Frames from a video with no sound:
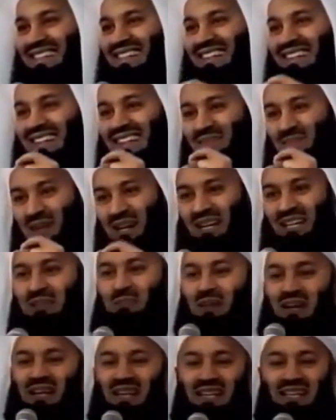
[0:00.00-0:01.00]
Ibrahim
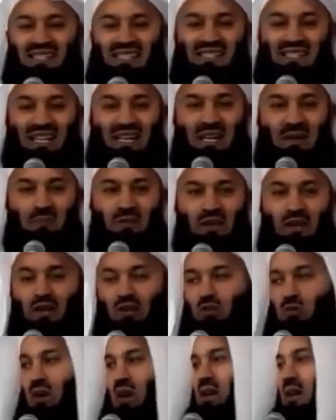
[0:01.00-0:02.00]
alayhi
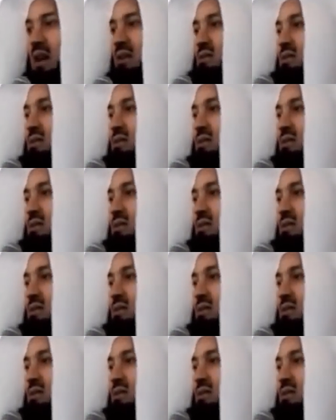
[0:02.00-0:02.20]
salam to announce